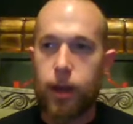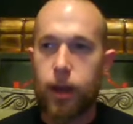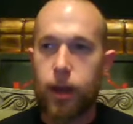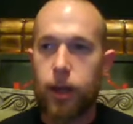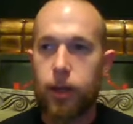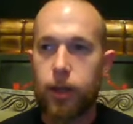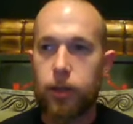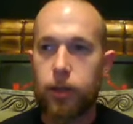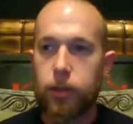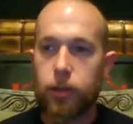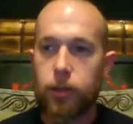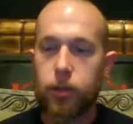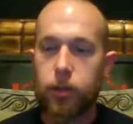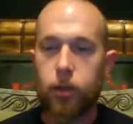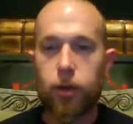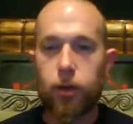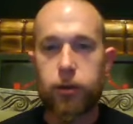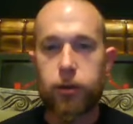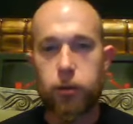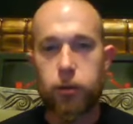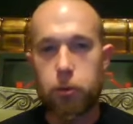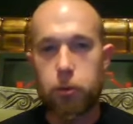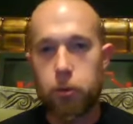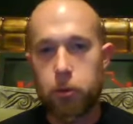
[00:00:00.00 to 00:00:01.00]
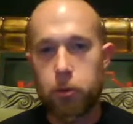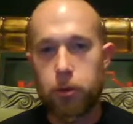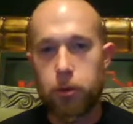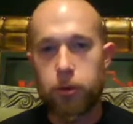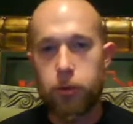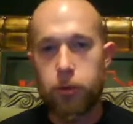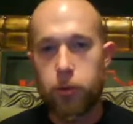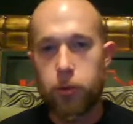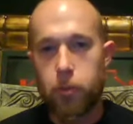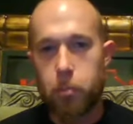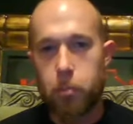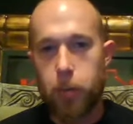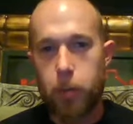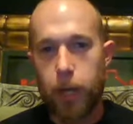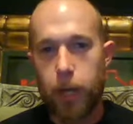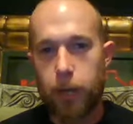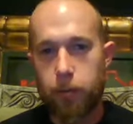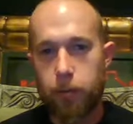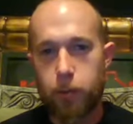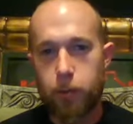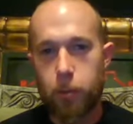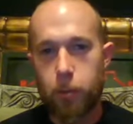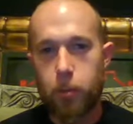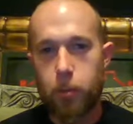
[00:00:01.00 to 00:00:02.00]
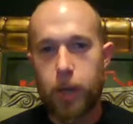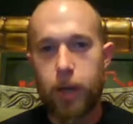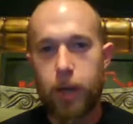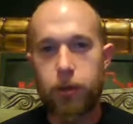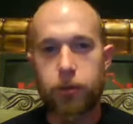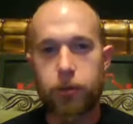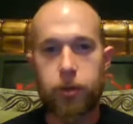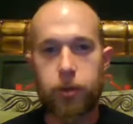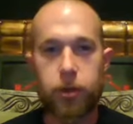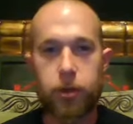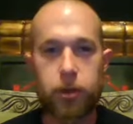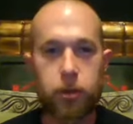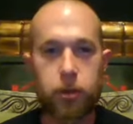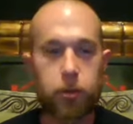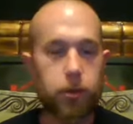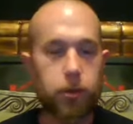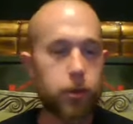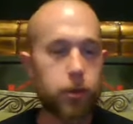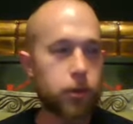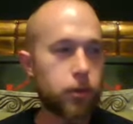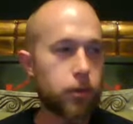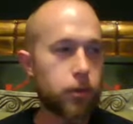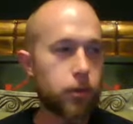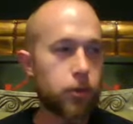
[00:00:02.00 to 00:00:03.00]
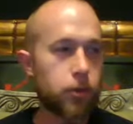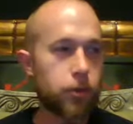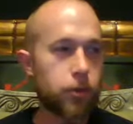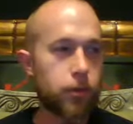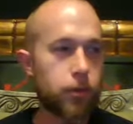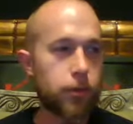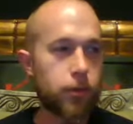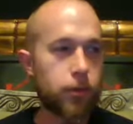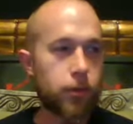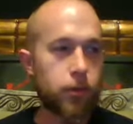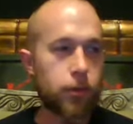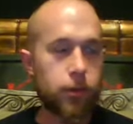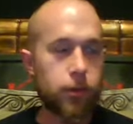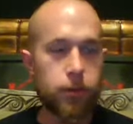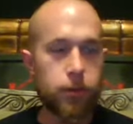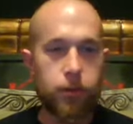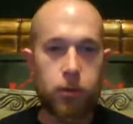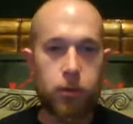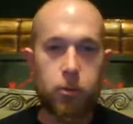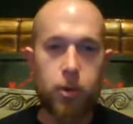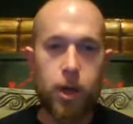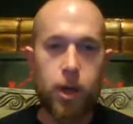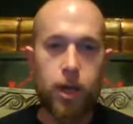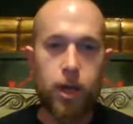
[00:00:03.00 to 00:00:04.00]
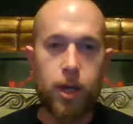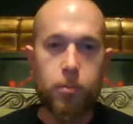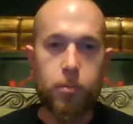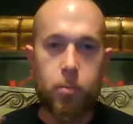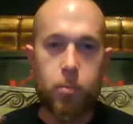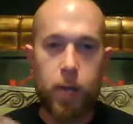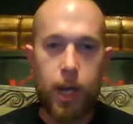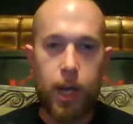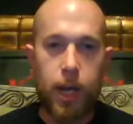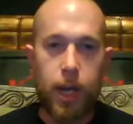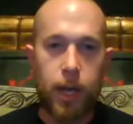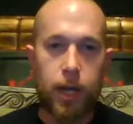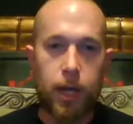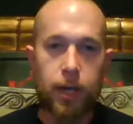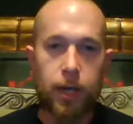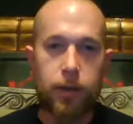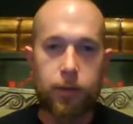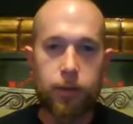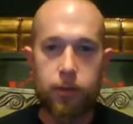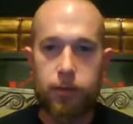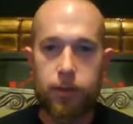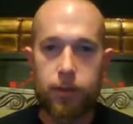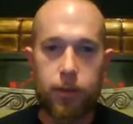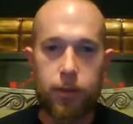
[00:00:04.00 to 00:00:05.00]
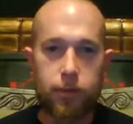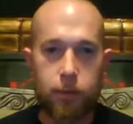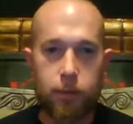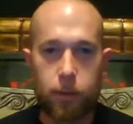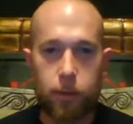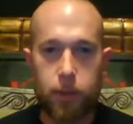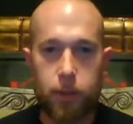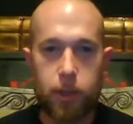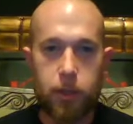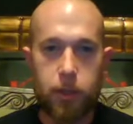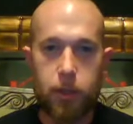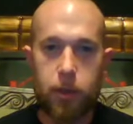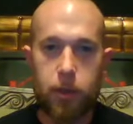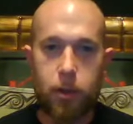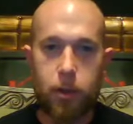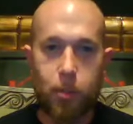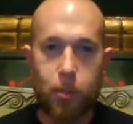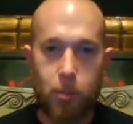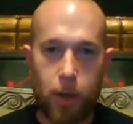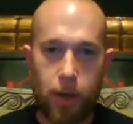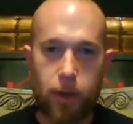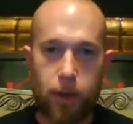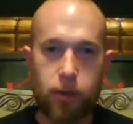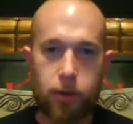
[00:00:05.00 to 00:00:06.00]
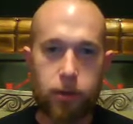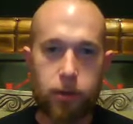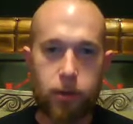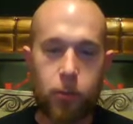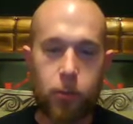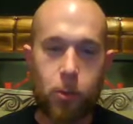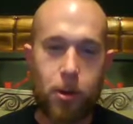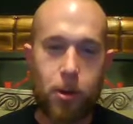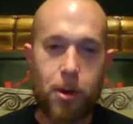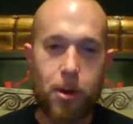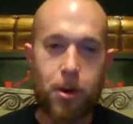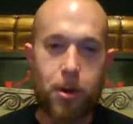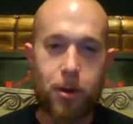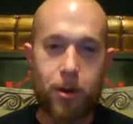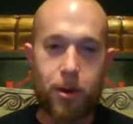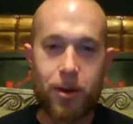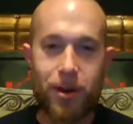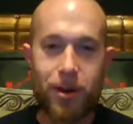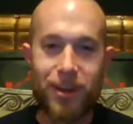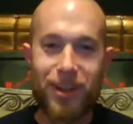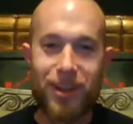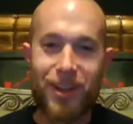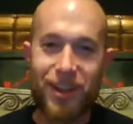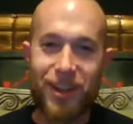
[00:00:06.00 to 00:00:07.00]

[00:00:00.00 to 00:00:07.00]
And you can also do this with baneful magic. You can seriously write pain and suffering on a bottle of water,